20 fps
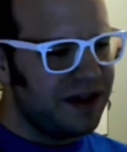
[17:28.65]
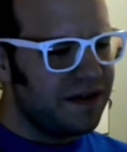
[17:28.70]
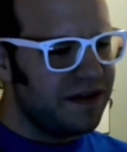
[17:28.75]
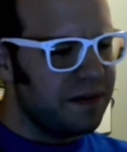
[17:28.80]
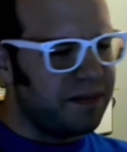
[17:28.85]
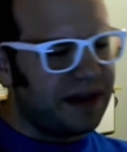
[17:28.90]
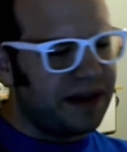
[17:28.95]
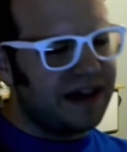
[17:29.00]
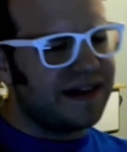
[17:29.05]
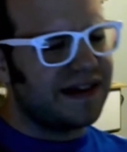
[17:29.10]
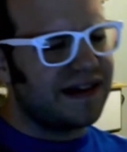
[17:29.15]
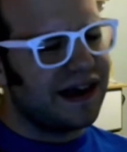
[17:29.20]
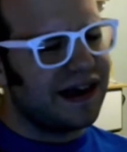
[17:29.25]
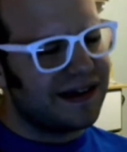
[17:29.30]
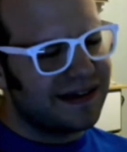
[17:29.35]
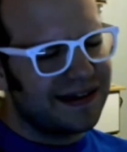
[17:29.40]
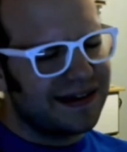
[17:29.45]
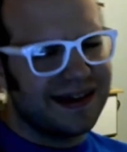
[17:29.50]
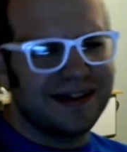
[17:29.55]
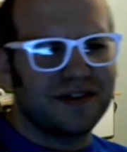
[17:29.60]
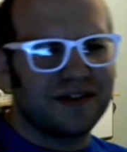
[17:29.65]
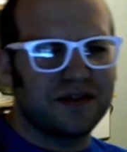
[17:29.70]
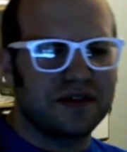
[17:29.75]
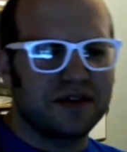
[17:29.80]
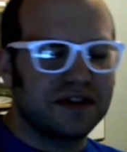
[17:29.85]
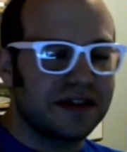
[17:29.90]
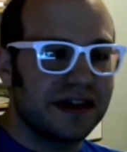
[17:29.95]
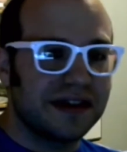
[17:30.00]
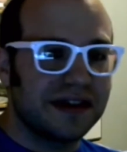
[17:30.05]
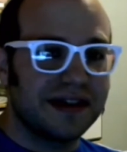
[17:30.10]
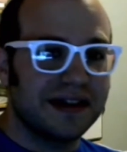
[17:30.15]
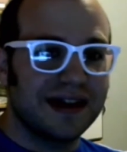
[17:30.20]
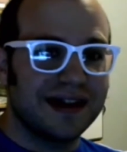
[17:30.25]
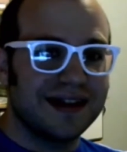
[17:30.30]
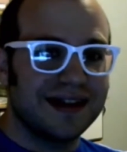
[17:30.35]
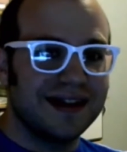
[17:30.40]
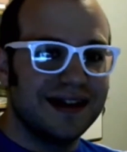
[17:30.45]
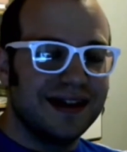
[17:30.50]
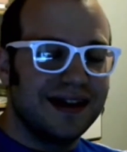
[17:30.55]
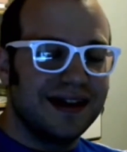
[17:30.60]
be sex in Sword Art
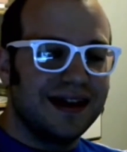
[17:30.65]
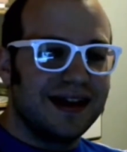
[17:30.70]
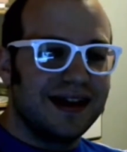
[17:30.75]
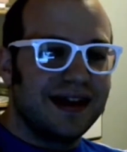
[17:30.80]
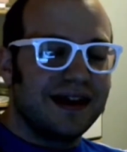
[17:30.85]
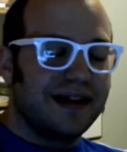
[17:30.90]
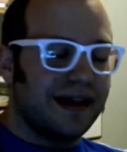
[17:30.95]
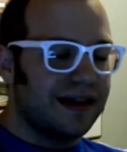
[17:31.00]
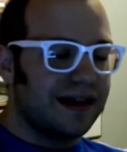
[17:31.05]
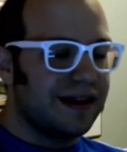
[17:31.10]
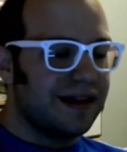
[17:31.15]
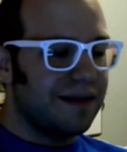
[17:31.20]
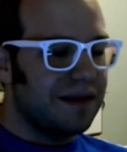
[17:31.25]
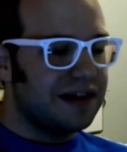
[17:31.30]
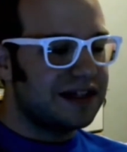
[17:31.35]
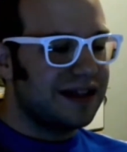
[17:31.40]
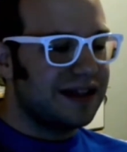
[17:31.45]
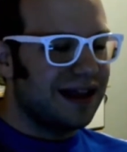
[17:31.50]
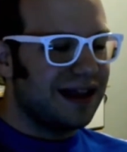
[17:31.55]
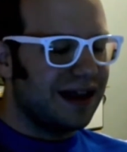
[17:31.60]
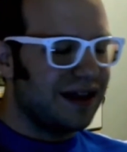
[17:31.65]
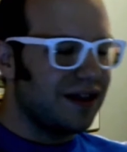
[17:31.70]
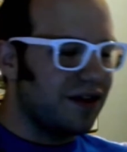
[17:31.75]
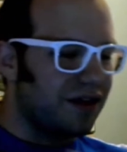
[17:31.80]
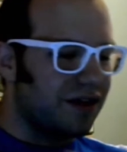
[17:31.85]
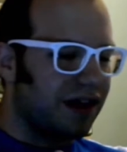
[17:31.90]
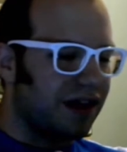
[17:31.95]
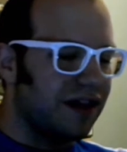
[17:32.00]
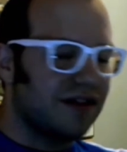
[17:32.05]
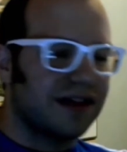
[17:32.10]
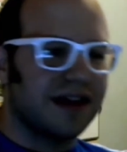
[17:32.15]
Online? They mentioned that, okay, your